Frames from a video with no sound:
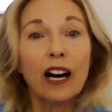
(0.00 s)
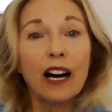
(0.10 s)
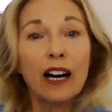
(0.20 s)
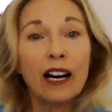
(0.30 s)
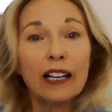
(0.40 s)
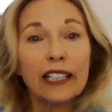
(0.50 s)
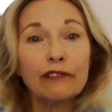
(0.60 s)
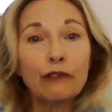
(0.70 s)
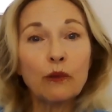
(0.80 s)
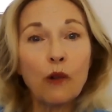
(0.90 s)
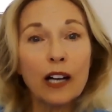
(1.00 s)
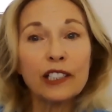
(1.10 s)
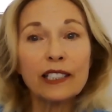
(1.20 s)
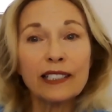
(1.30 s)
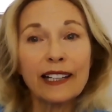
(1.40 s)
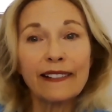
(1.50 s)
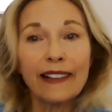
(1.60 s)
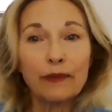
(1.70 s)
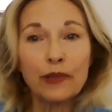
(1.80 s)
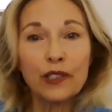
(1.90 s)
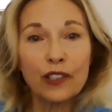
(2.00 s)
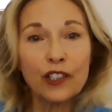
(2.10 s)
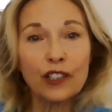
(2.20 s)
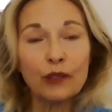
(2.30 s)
uh, if we want to take that position,